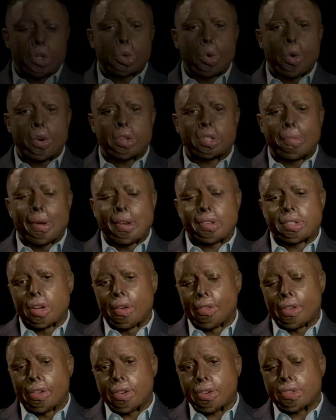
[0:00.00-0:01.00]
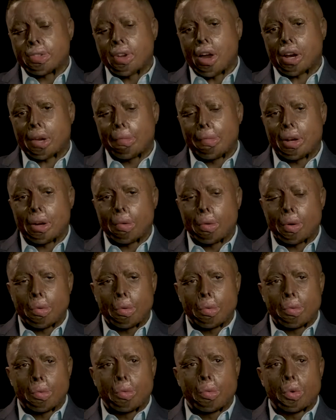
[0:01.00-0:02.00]
choice to myself that this
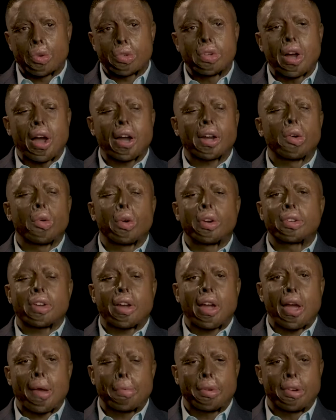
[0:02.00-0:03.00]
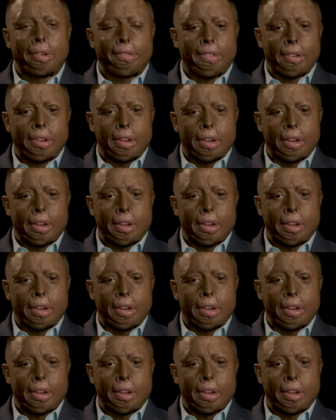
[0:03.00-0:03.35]
documentary was not going to happen